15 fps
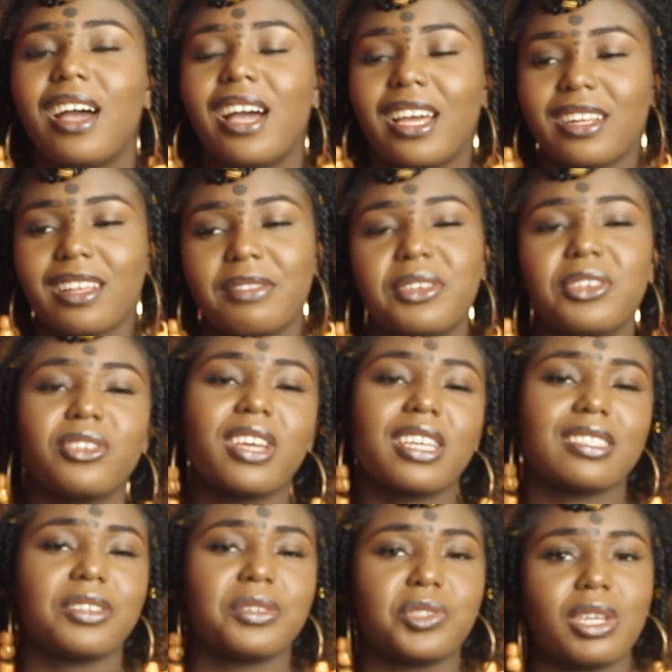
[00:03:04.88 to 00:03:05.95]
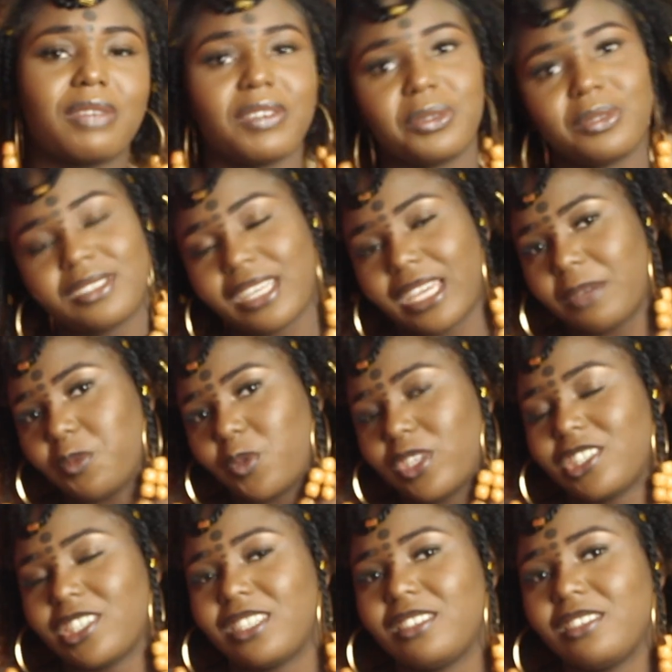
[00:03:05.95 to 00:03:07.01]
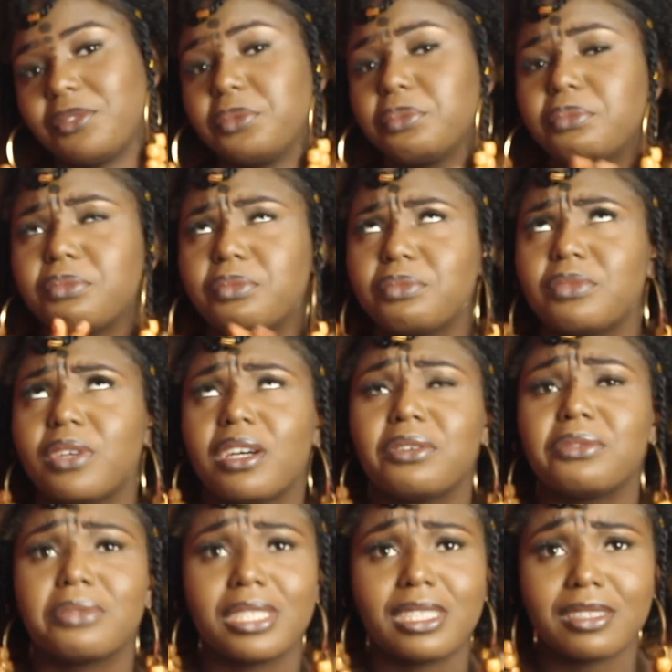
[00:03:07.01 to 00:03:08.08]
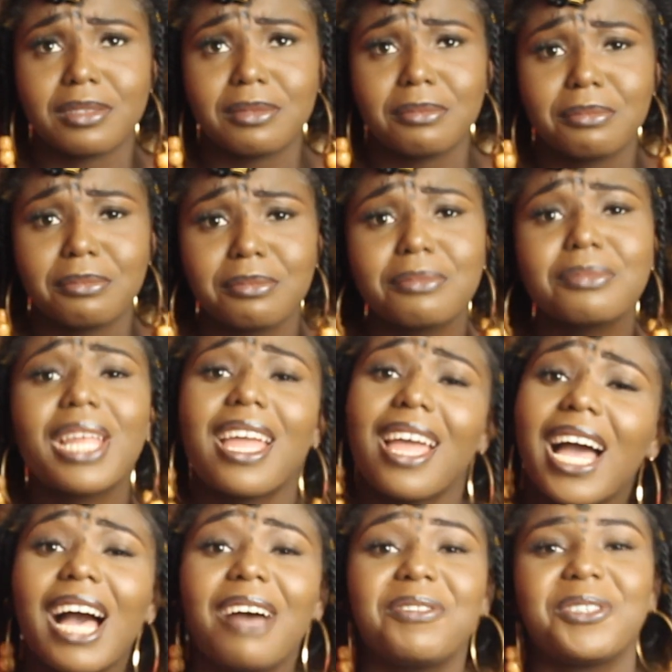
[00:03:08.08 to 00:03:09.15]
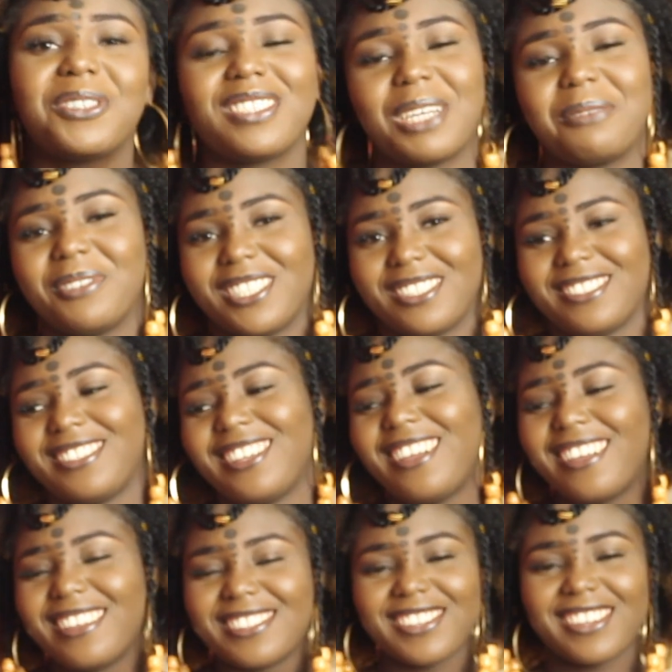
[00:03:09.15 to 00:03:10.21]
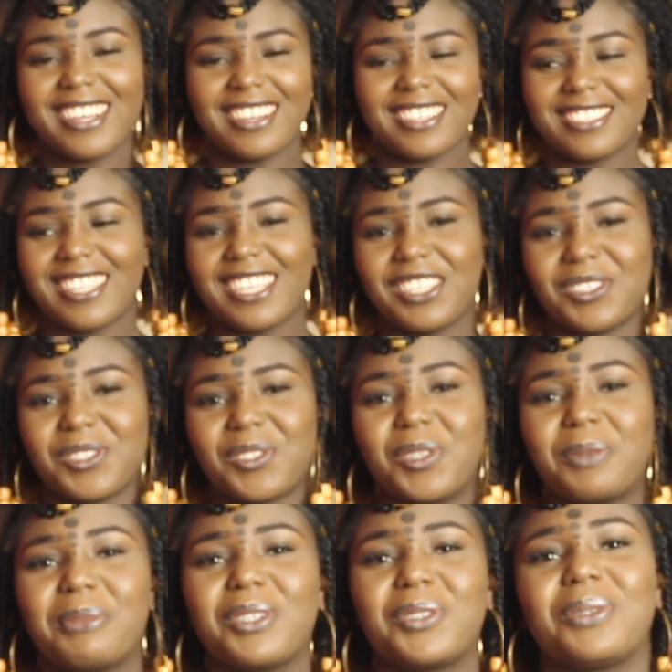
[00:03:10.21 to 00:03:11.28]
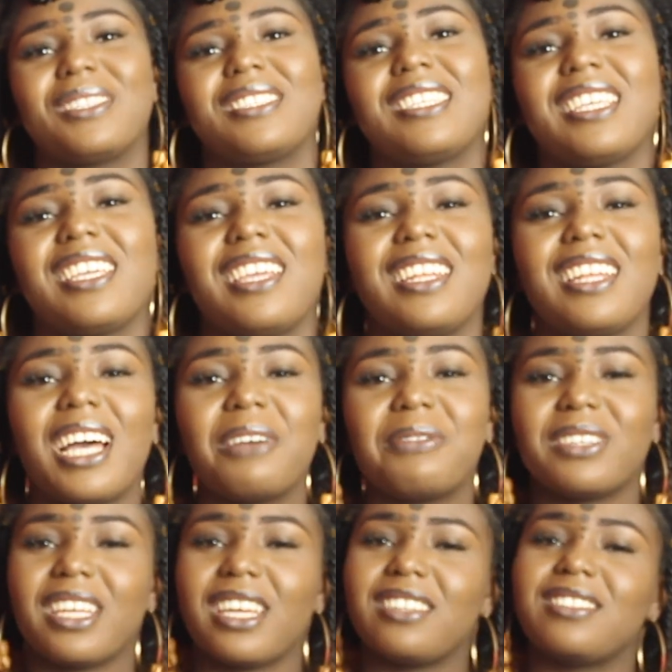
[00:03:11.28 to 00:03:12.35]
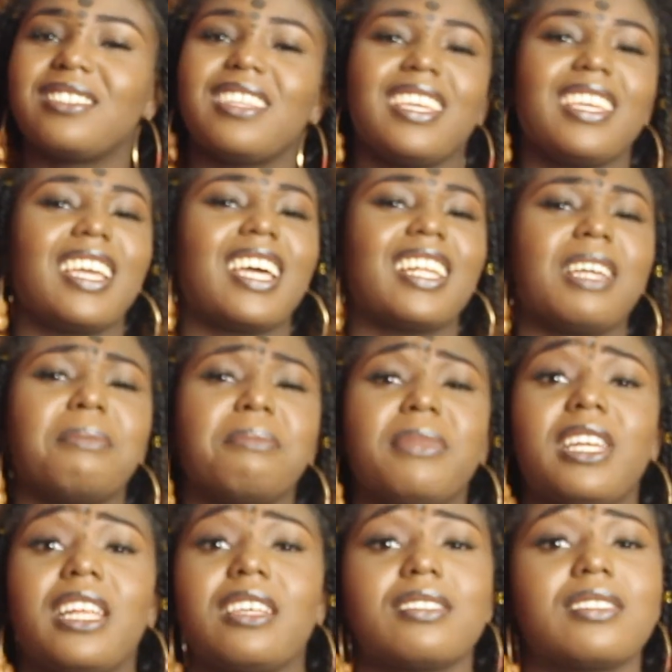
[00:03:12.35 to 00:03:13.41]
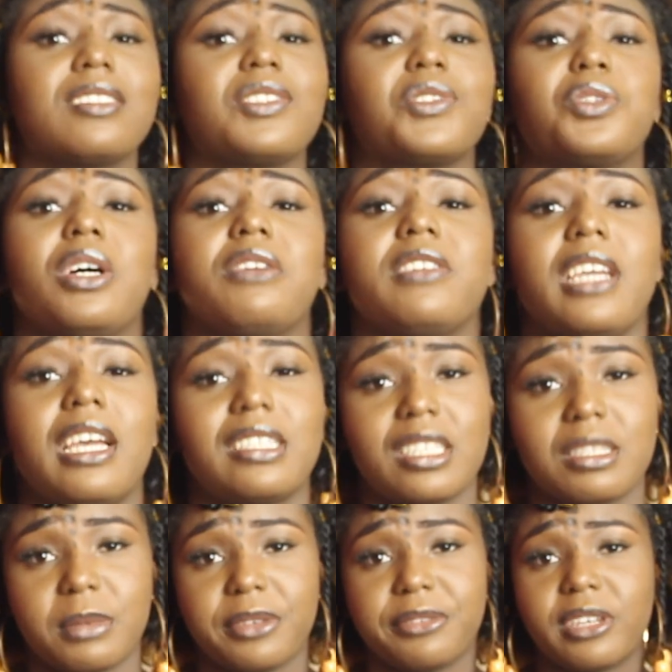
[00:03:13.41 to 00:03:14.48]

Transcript: And I think you guys are going to have a good time watching or reading. Have a good time reading. So guys, thank you so much once again. Have a nice day and I'm blessed to have you guys as my